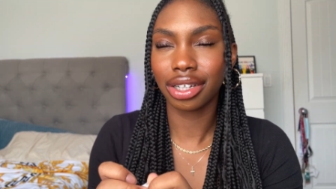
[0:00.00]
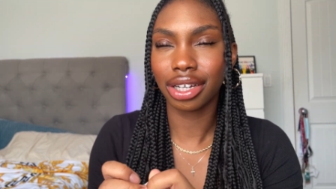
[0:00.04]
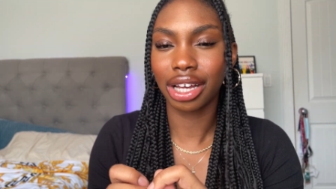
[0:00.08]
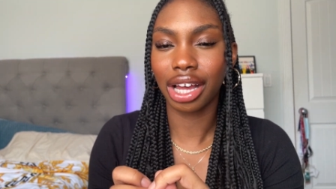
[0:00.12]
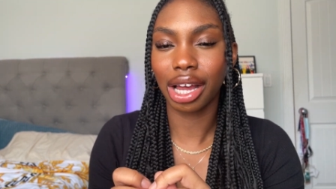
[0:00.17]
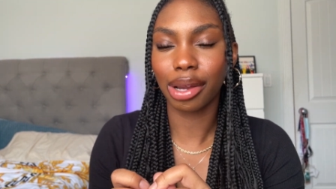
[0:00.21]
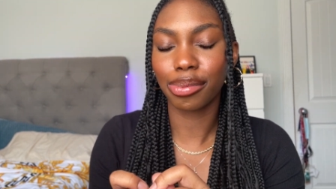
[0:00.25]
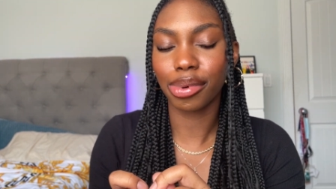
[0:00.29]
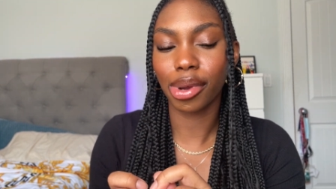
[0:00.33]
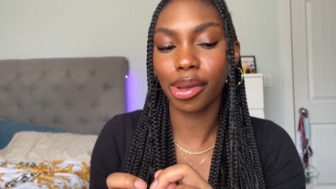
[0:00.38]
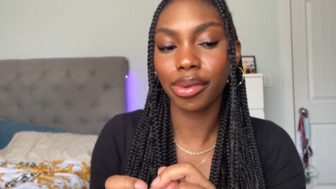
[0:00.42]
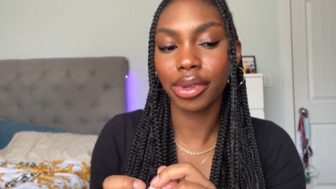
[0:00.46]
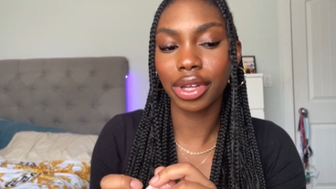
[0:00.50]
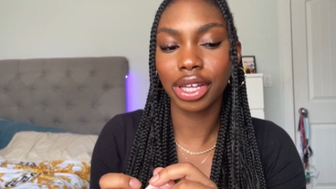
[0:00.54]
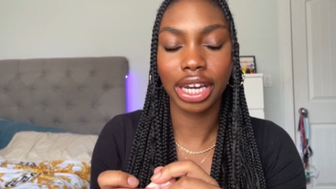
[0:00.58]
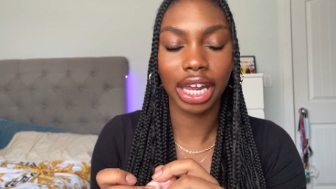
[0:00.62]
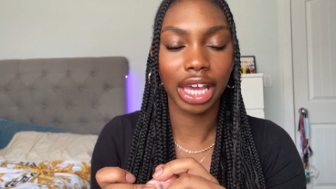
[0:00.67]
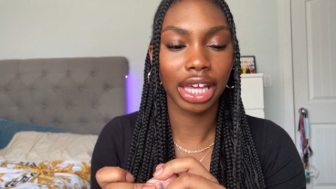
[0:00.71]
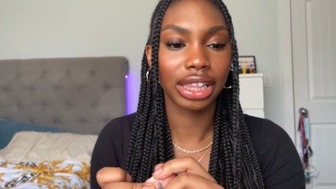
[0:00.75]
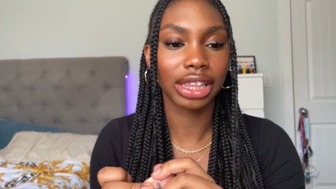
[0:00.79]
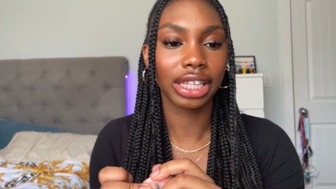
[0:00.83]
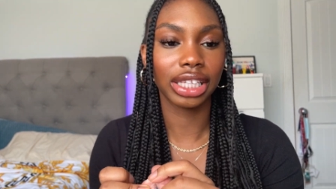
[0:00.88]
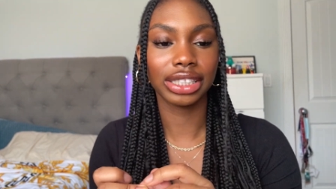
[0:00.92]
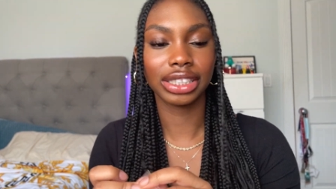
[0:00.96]
I'm probably gonna
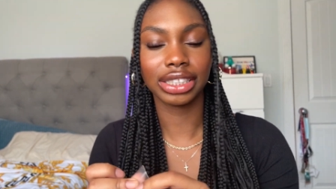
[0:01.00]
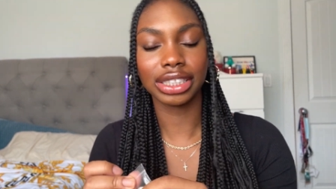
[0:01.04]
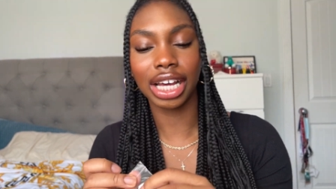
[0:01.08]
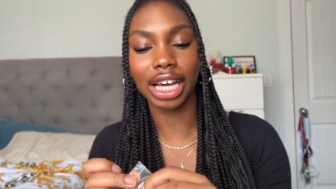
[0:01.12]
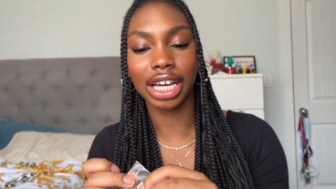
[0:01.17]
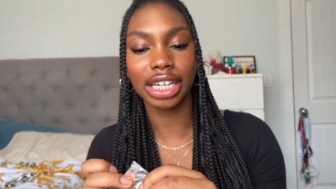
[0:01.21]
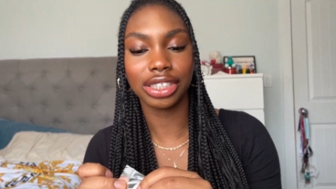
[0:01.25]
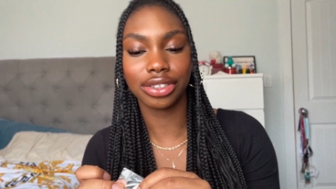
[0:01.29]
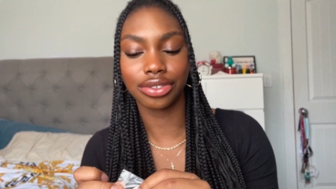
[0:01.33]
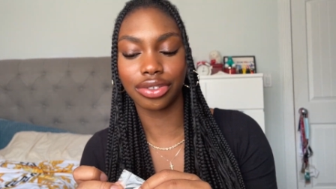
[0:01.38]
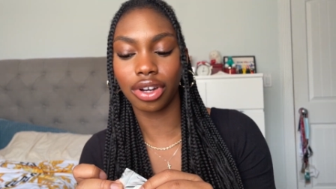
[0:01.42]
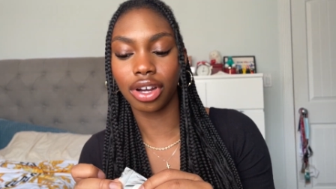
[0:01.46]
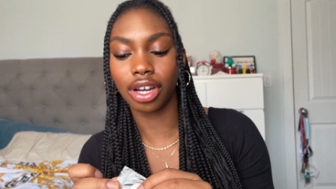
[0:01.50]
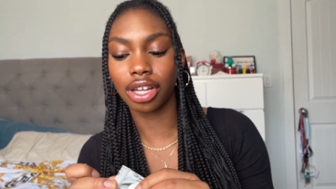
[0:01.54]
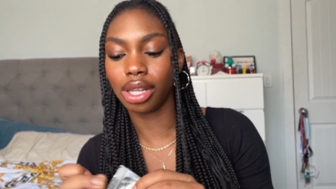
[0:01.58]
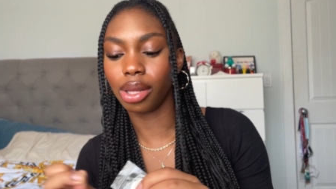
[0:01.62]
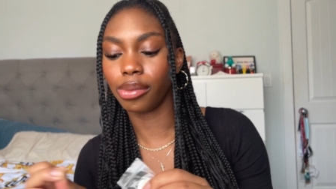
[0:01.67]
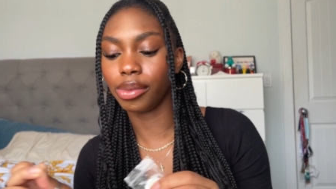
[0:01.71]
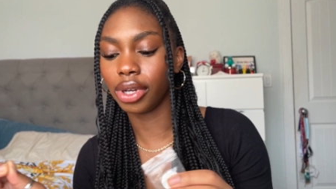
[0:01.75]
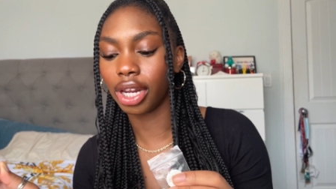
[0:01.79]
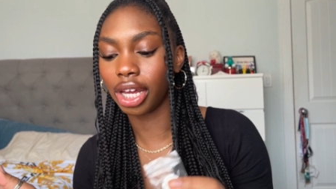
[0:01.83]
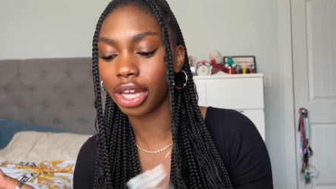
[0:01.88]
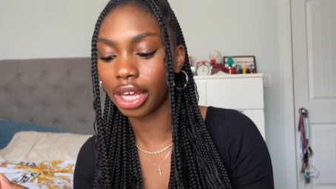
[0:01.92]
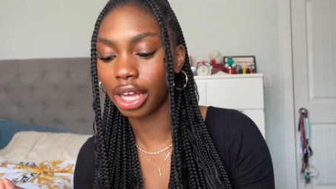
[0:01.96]
get the size wrong. Let
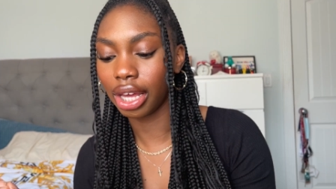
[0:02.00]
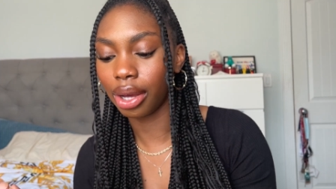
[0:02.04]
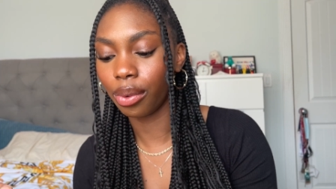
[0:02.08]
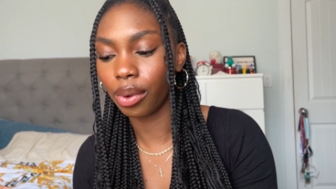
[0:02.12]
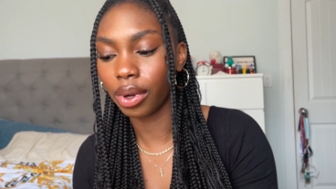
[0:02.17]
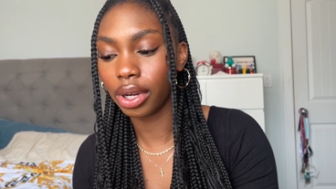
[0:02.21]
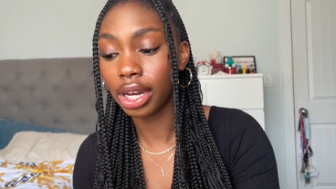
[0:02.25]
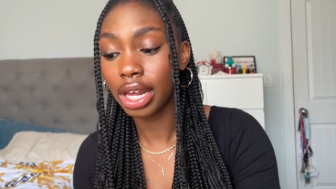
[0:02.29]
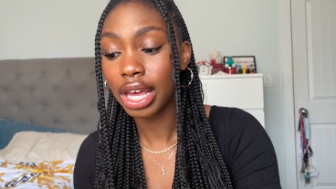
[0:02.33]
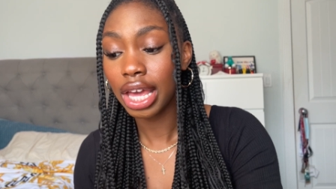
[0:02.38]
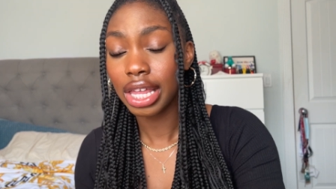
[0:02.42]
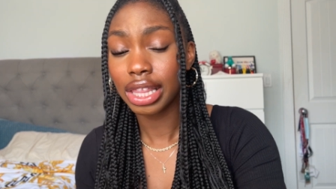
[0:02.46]
me not get one.